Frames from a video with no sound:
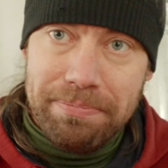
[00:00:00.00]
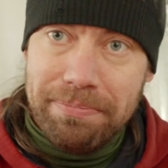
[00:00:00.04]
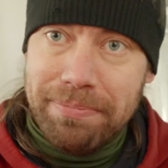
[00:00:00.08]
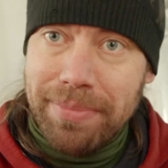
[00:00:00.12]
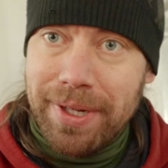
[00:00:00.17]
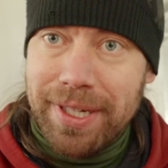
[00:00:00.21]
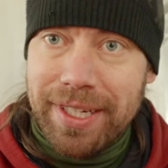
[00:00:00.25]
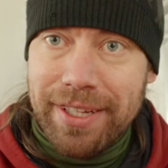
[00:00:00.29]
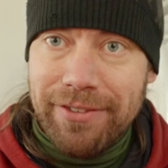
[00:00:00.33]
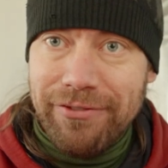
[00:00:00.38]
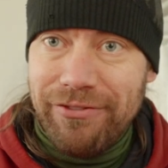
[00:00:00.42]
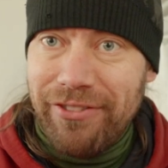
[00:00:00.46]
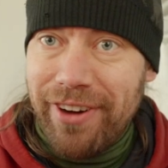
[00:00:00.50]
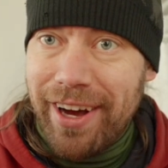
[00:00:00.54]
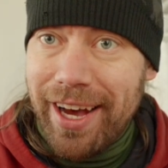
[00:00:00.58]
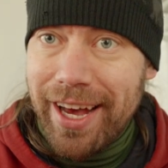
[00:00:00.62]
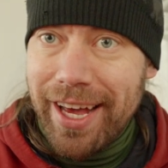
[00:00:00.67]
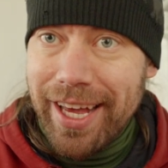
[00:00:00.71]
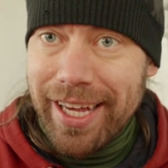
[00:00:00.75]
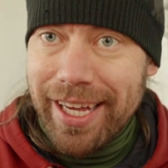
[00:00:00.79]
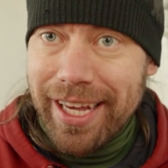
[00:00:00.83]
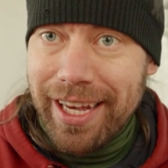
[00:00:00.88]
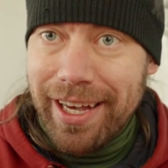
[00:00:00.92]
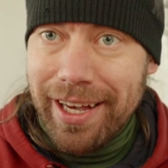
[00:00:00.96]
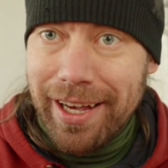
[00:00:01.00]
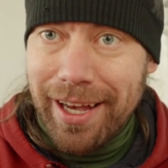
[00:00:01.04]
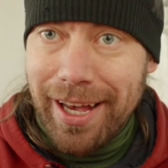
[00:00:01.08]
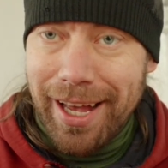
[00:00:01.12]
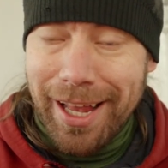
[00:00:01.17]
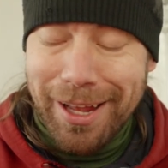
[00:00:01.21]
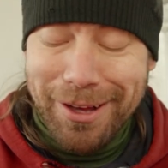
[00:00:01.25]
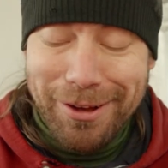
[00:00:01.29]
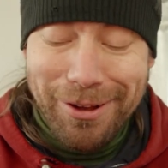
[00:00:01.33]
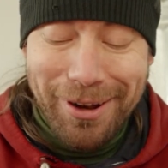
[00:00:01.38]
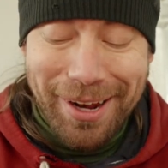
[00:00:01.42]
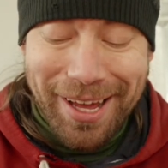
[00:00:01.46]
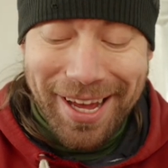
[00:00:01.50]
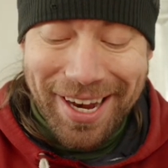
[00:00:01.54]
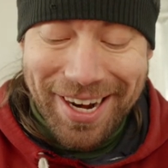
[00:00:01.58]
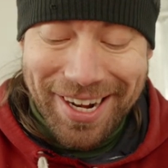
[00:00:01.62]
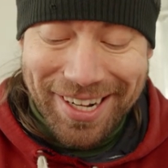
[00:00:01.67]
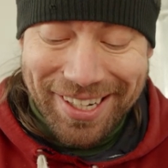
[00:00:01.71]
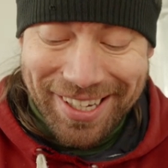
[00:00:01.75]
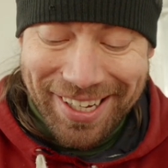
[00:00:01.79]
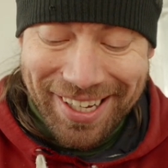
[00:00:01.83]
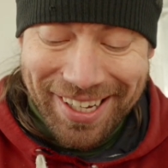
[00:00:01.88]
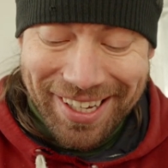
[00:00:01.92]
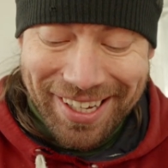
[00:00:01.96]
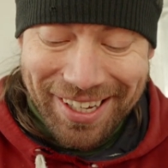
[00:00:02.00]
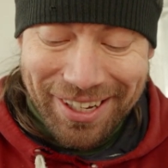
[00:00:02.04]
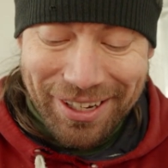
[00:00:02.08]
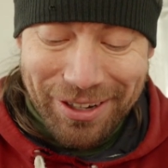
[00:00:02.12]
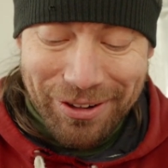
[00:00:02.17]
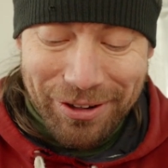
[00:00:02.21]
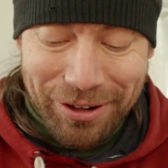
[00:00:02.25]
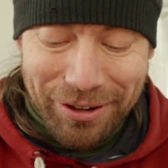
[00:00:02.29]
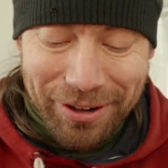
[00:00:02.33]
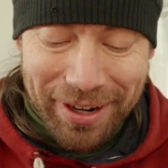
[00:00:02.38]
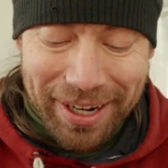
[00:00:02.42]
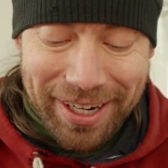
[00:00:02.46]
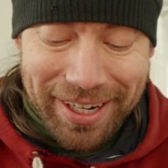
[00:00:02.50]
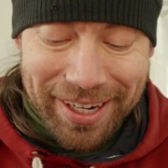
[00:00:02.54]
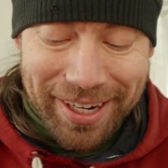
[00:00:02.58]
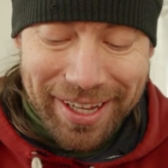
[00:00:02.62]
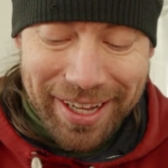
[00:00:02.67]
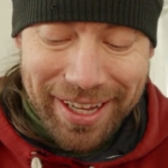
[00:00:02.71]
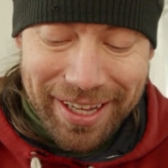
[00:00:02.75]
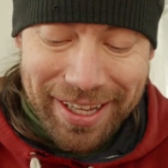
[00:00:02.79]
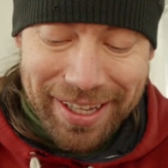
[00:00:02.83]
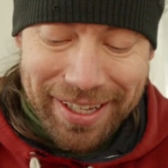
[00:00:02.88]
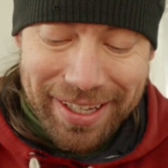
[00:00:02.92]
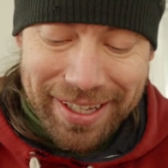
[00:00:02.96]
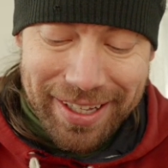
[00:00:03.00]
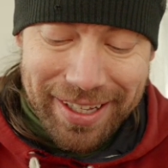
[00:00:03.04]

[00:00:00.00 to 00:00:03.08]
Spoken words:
but if I calculate it correctly,